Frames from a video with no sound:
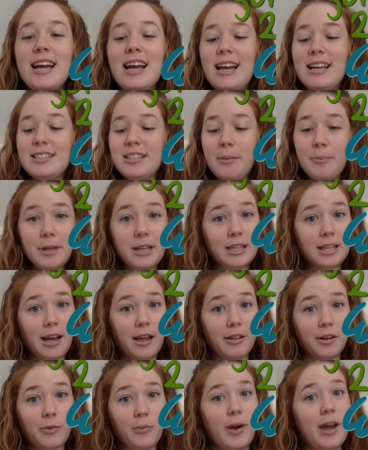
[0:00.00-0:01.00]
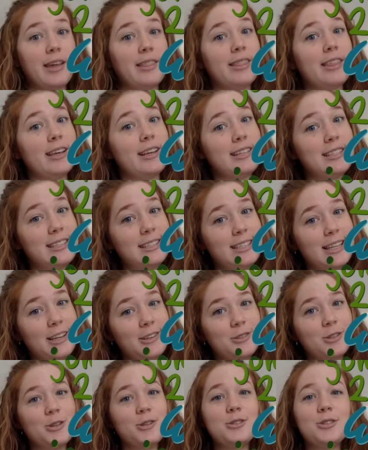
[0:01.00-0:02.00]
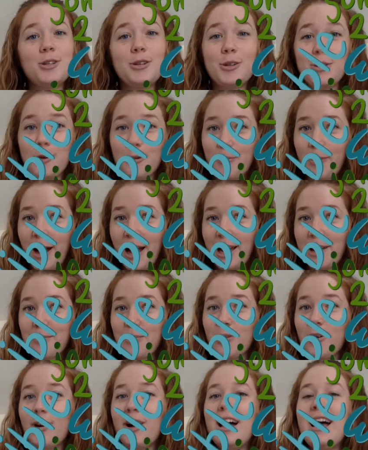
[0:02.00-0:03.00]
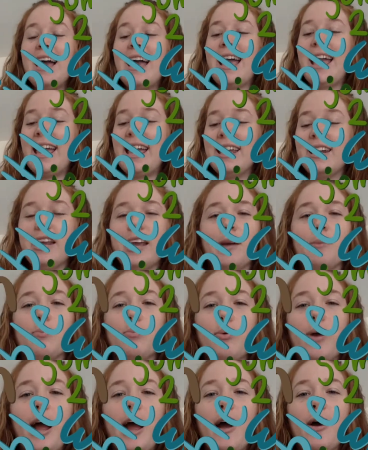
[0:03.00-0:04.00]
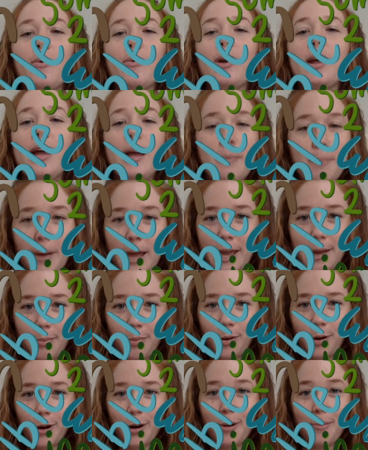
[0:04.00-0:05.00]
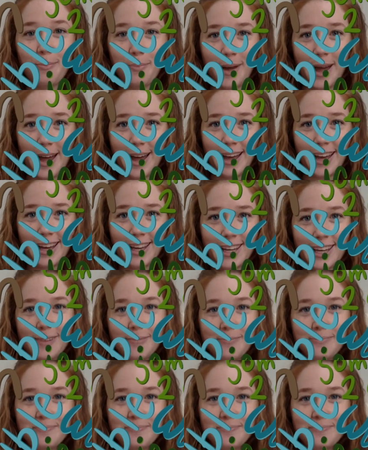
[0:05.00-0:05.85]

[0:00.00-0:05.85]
something to color with, scissors, your Bible, and a brown paper bag.